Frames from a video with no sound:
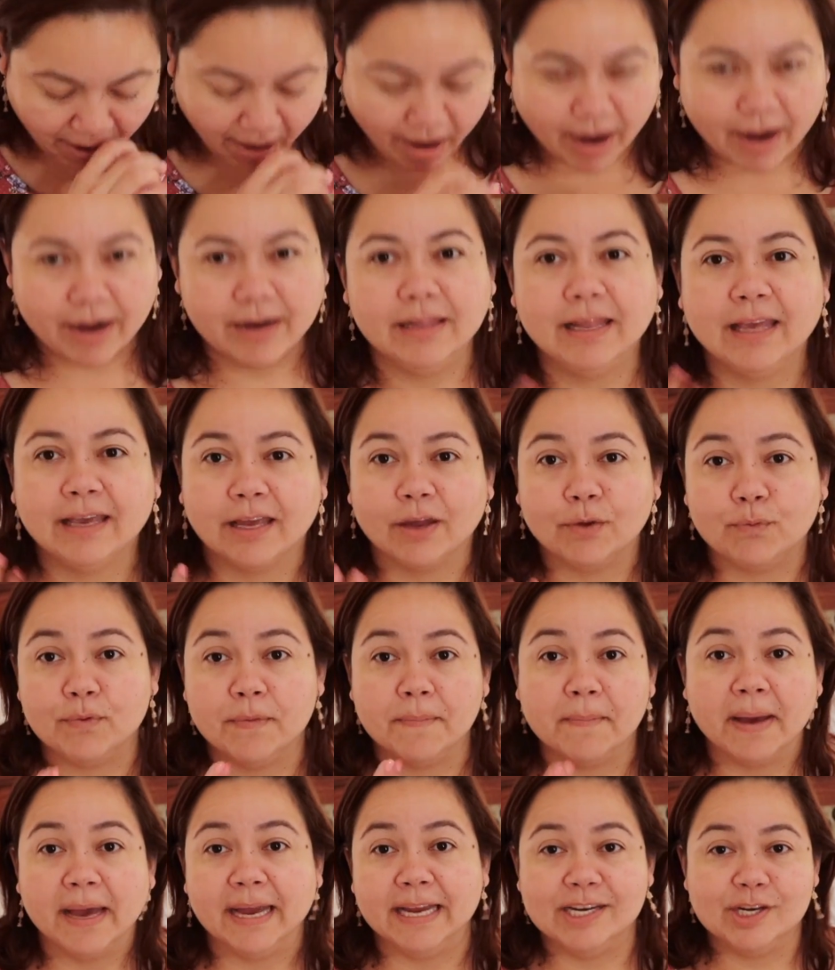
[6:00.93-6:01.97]
are like a
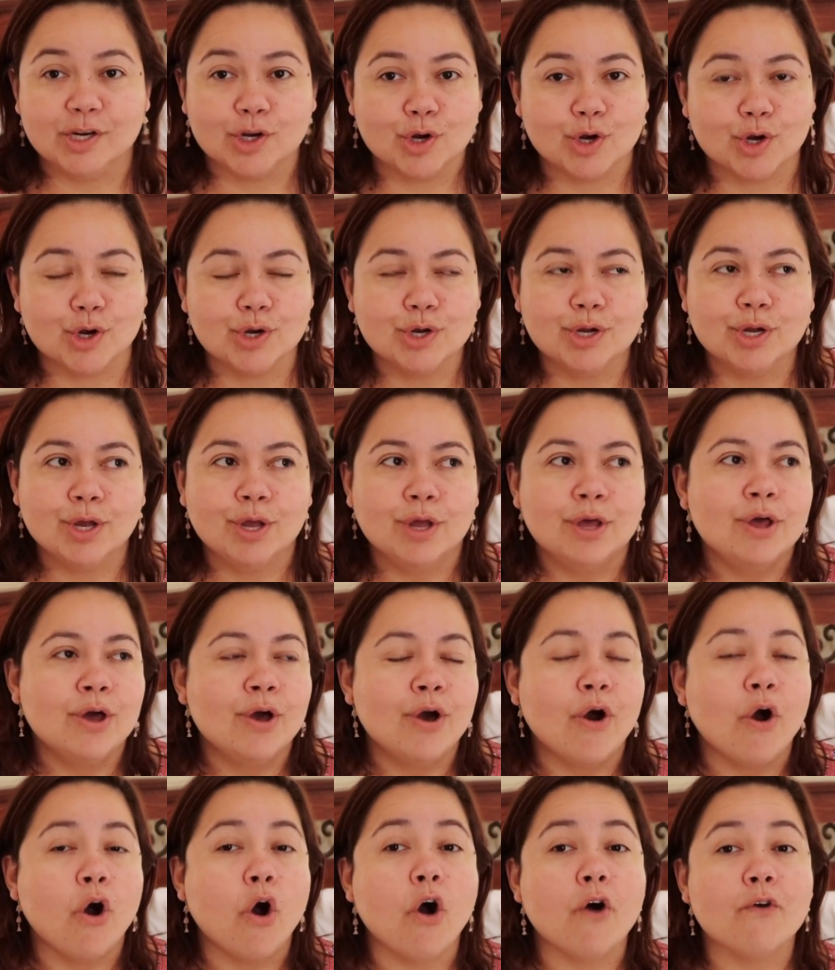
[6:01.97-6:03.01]
reminder
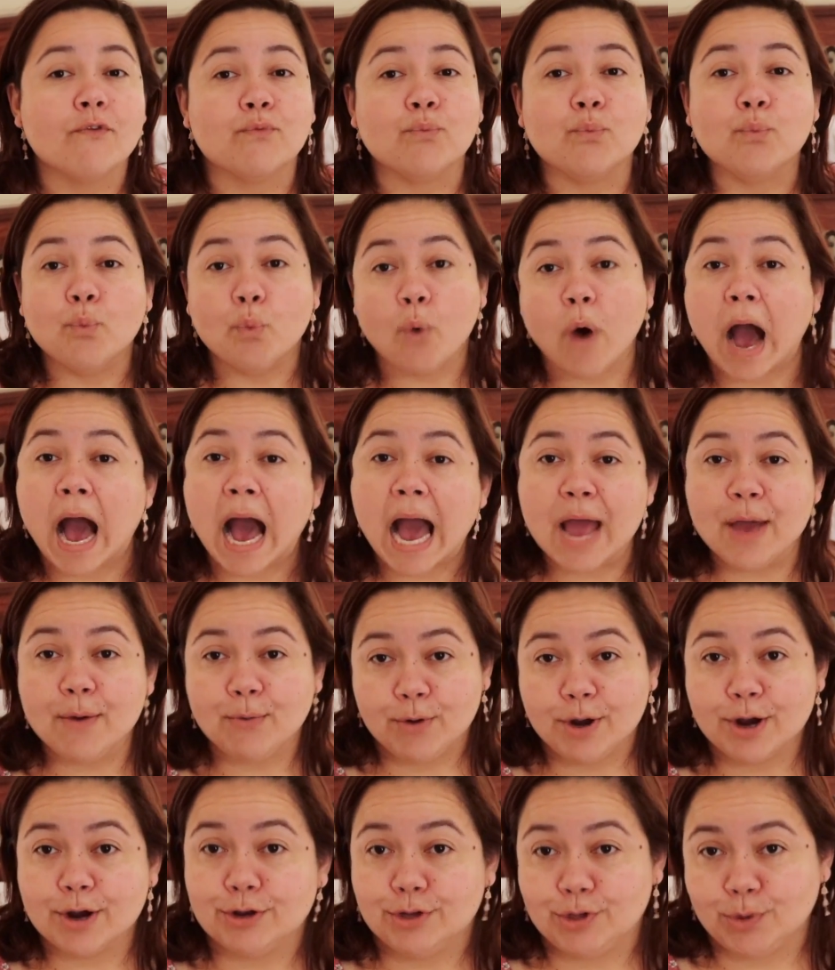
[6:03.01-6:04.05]
of why
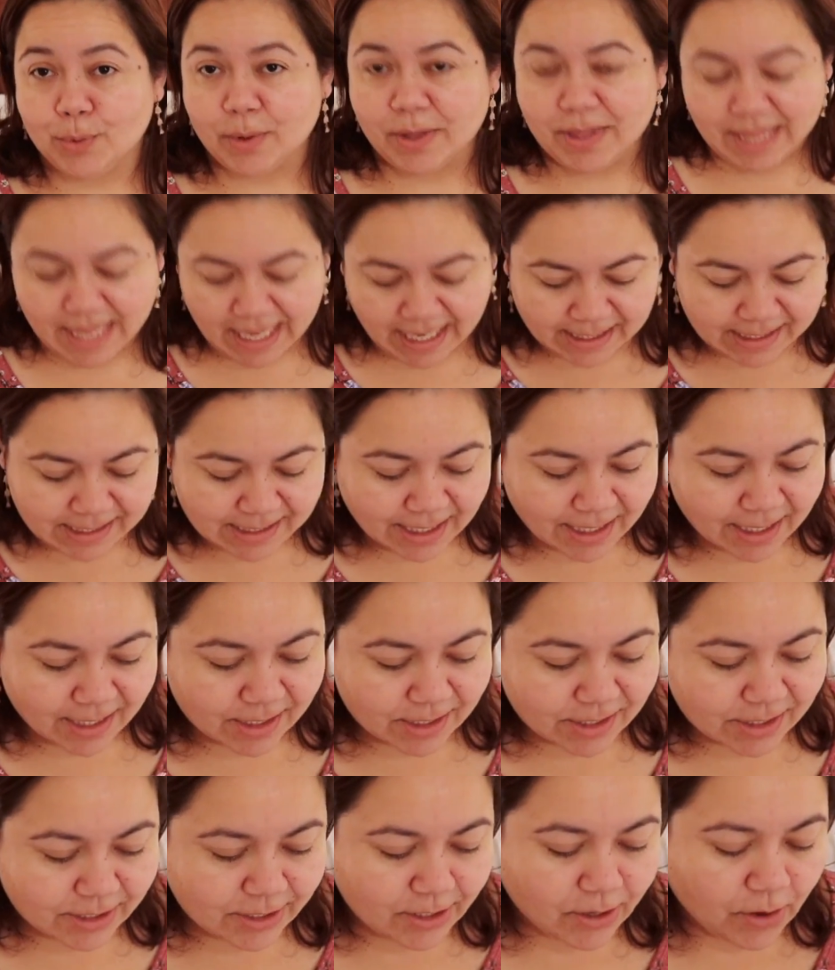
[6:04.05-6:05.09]
we are doing this.
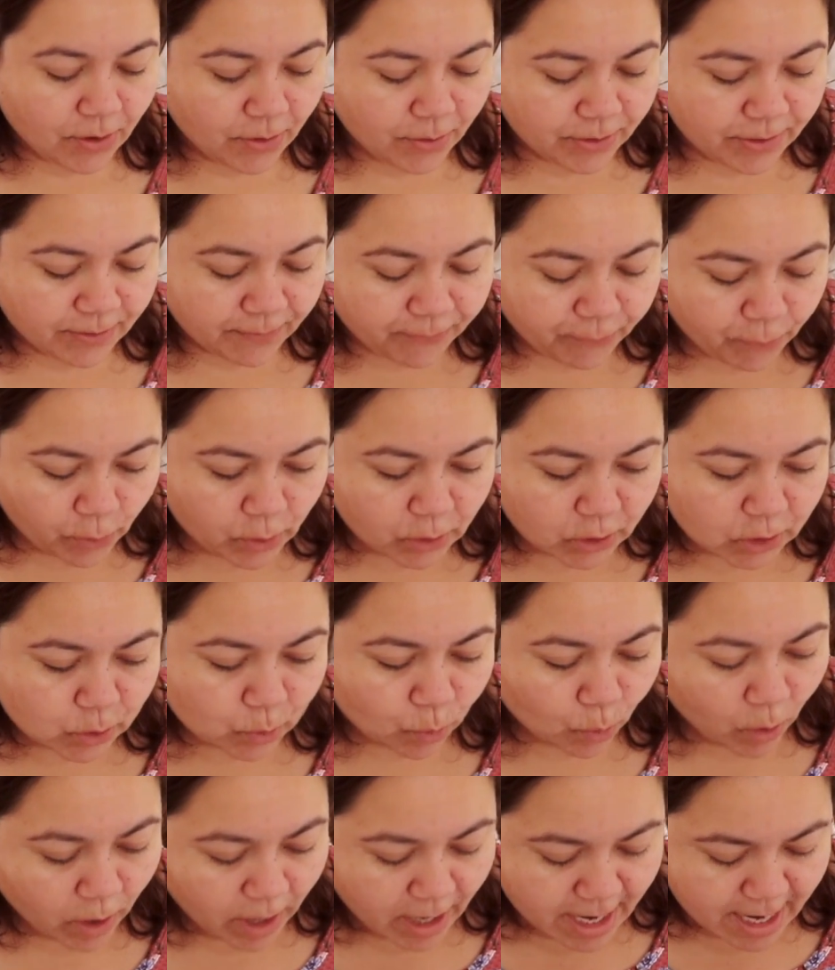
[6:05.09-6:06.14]
So the first
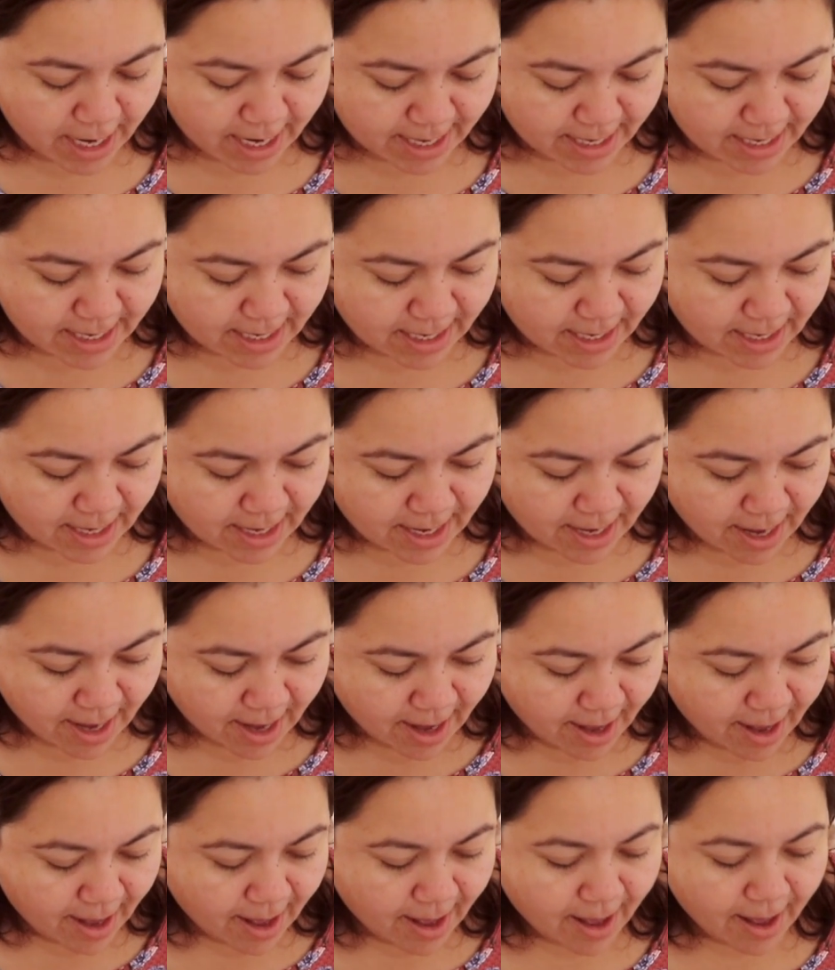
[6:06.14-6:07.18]
one,
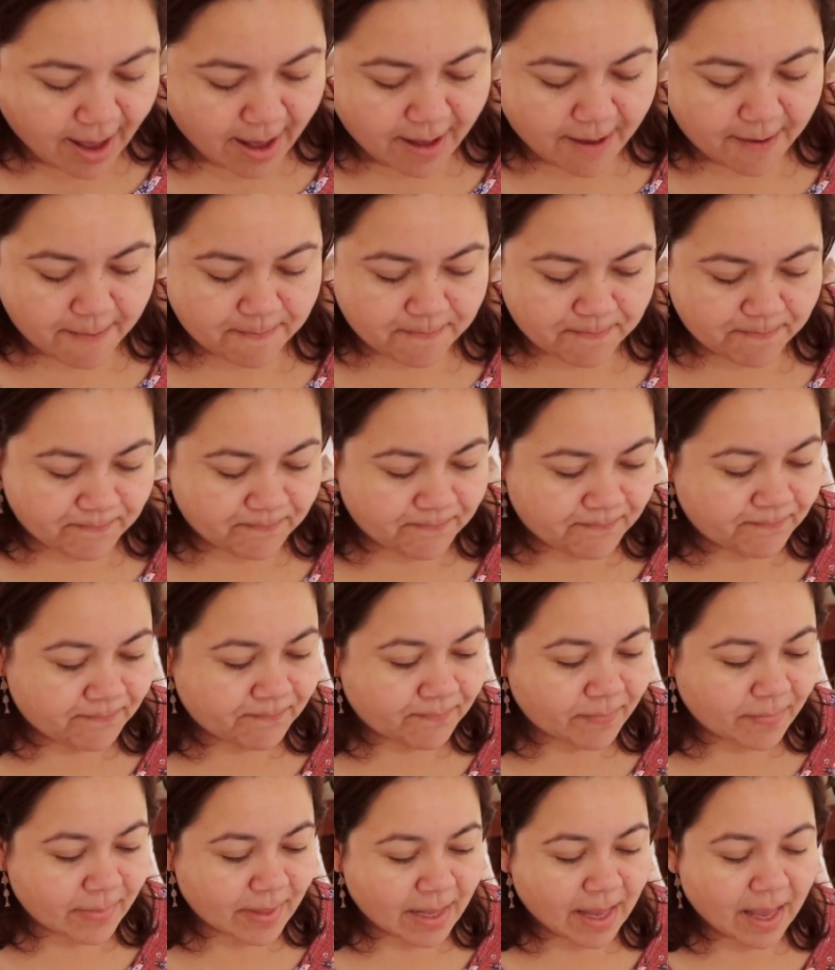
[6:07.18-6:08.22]
um,
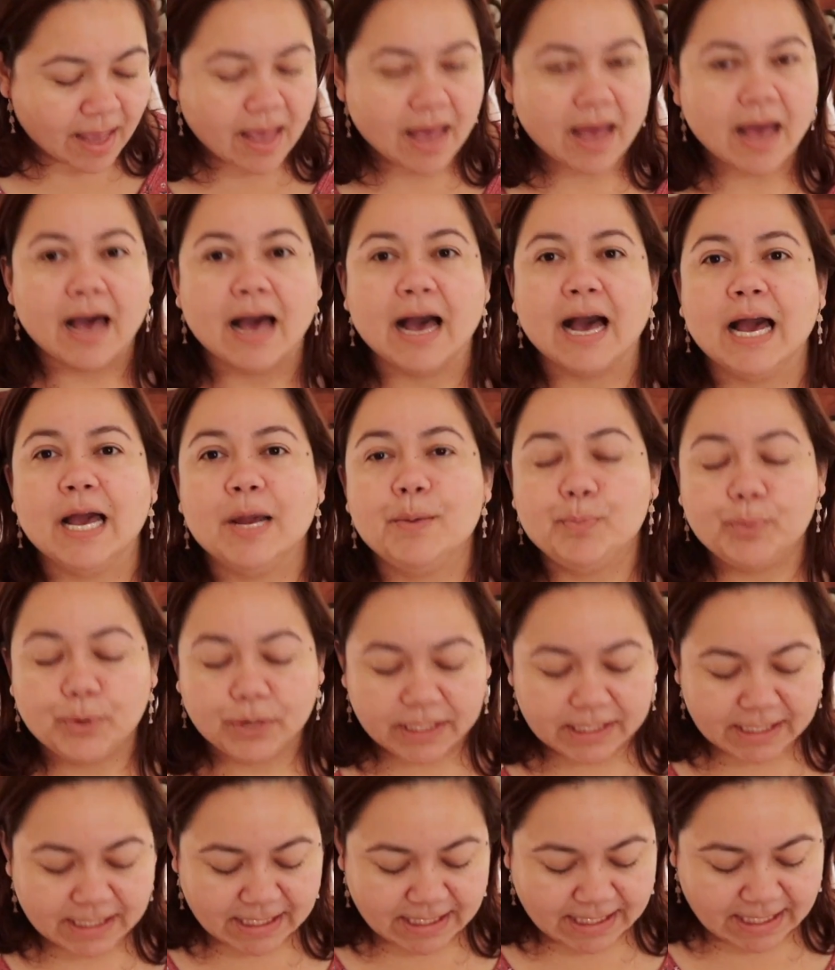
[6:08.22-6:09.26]
I
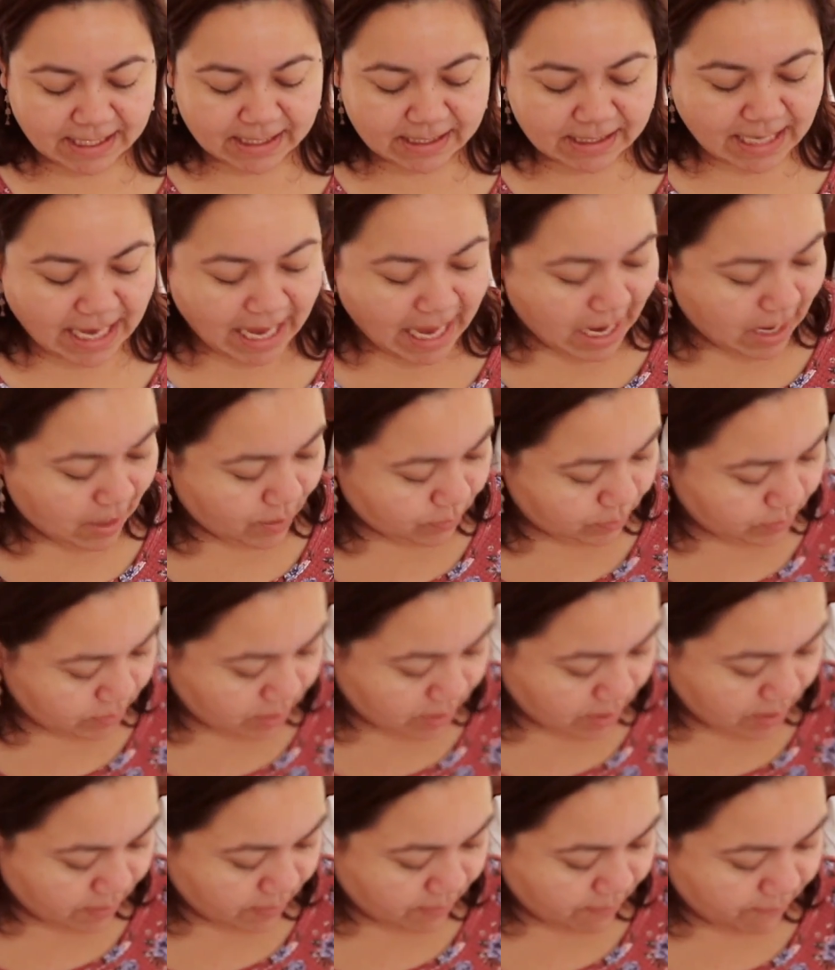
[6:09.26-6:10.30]
printed this out
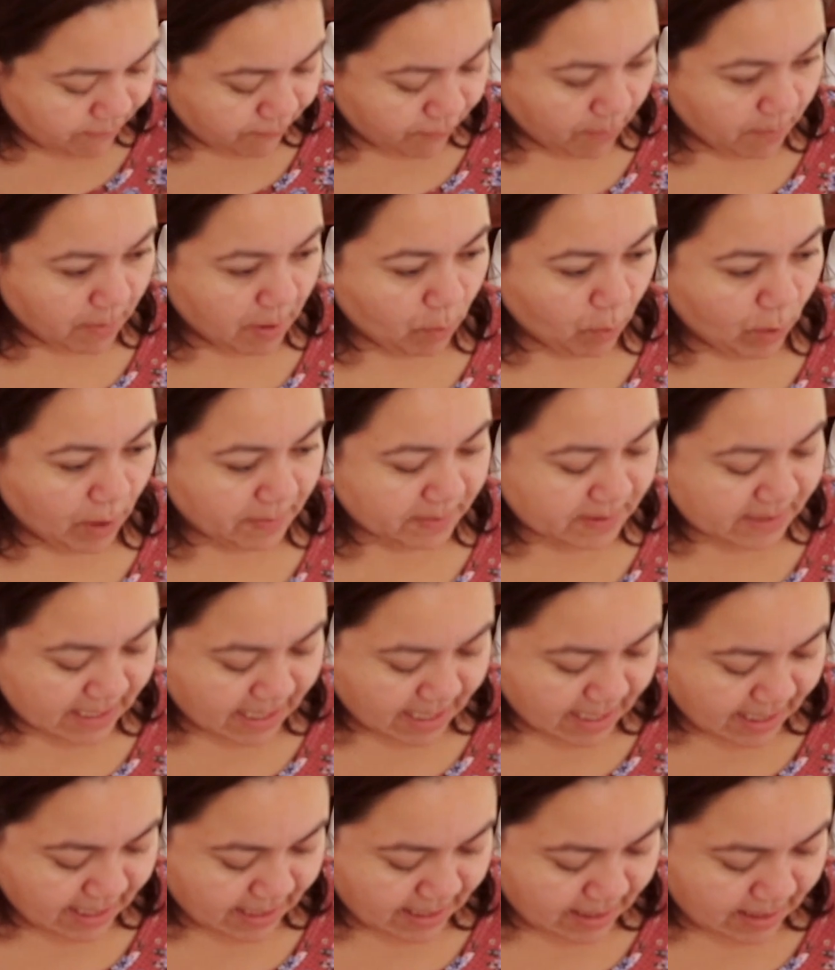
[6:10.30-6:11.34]
from a
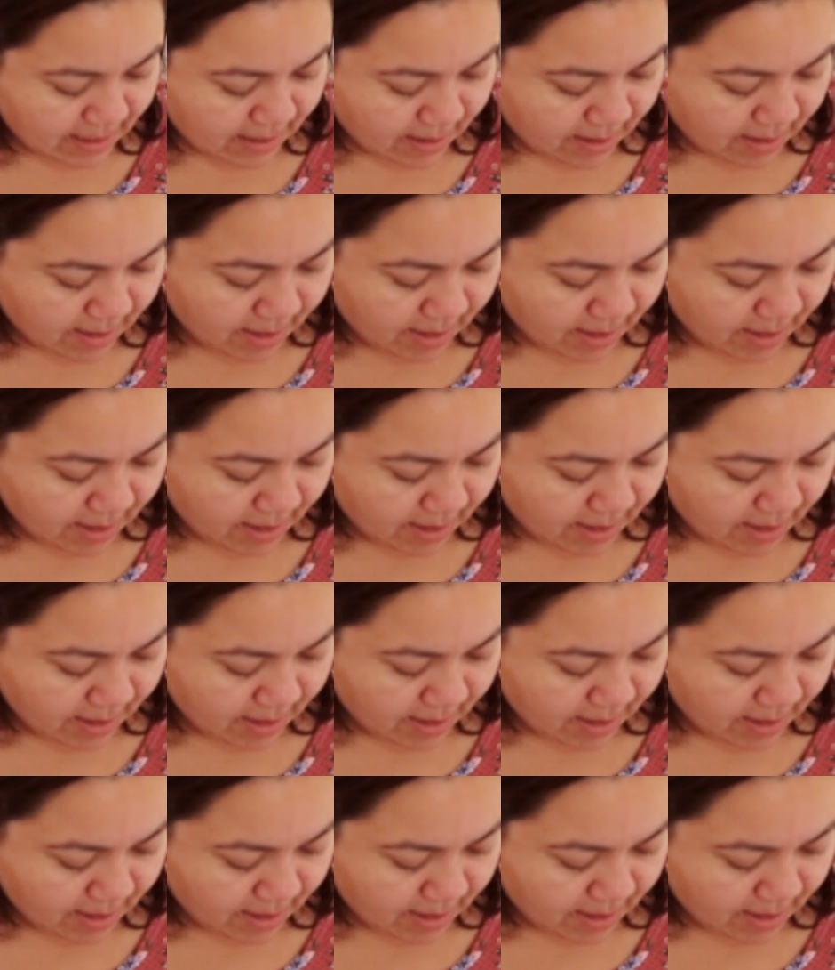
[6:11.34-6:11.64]
website.